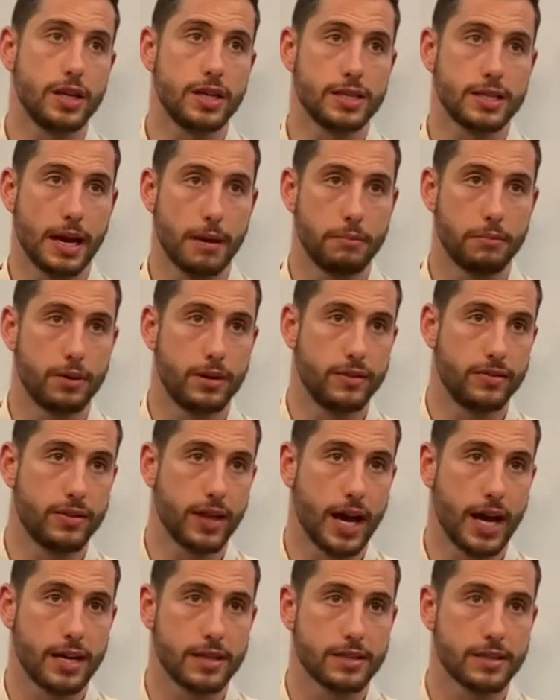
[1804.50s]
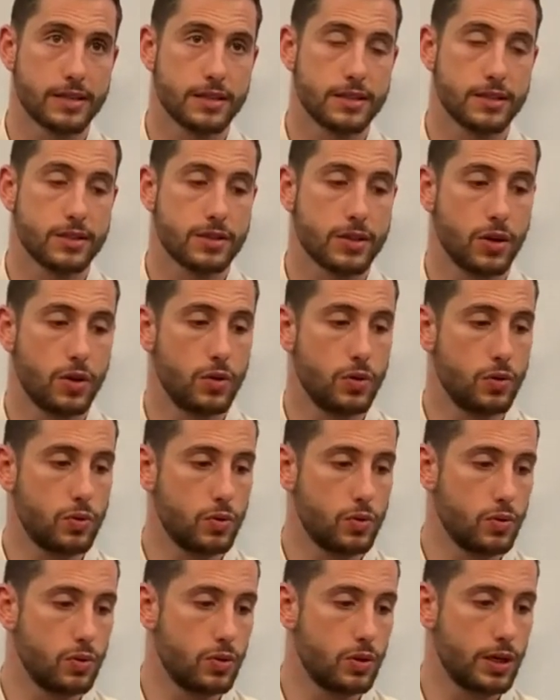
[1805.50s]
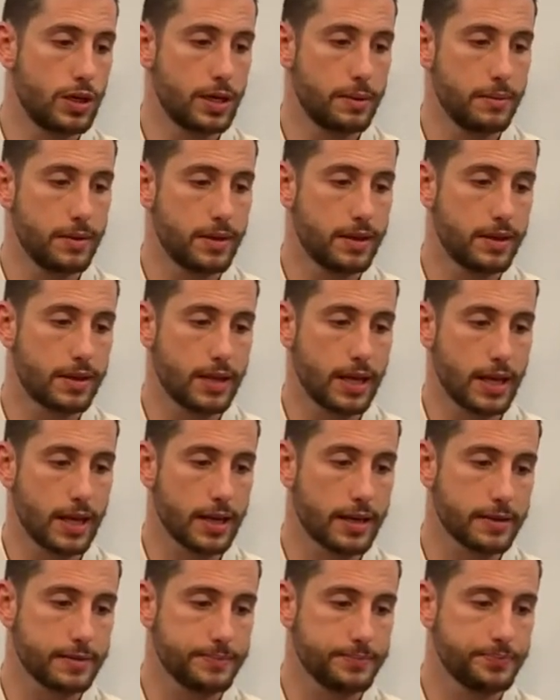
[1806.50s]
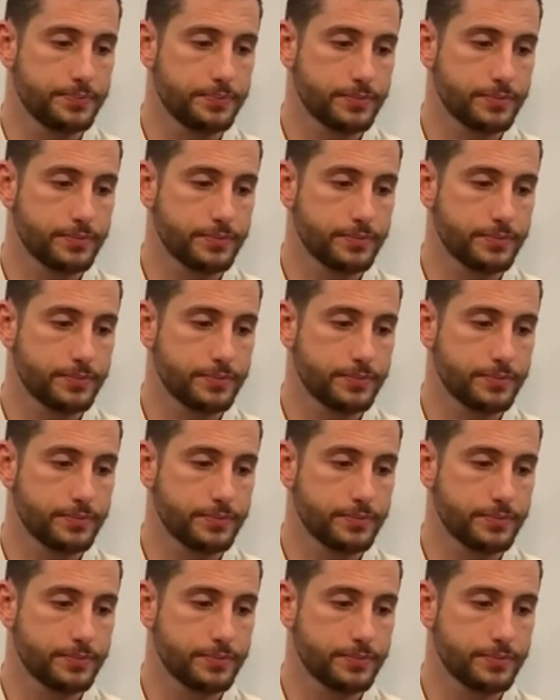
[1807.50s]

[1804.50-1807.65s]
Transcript: good example of that? So, let me think.